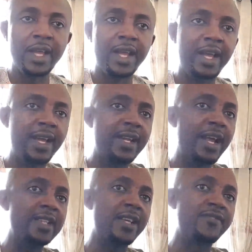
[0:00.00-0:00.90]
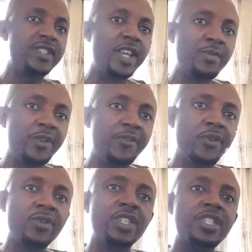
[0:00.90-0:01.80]
And as I've said
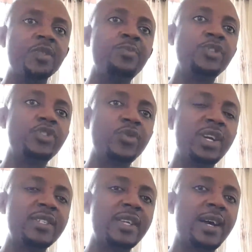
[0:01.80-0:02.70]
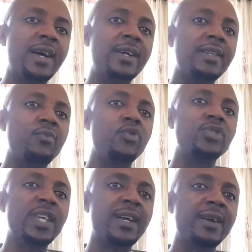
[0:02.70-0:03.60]
before, the simple sugars are the
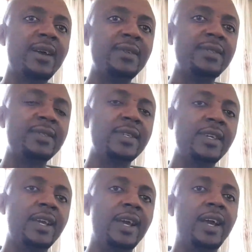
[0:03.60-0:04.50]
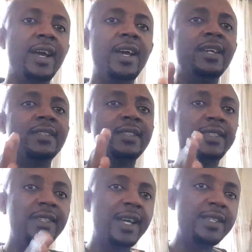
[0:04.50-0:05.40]
monosaccharides and
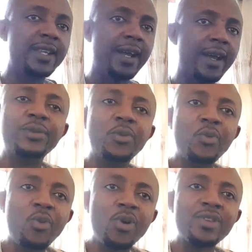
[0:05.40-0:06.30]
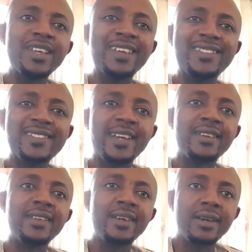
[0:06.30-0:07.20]
the disaccharides. What
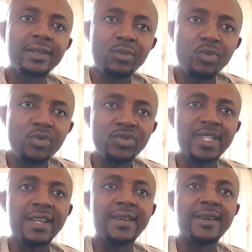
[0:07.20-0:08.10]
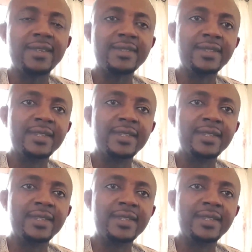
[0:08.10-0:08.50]
exactly are the monosaccharides?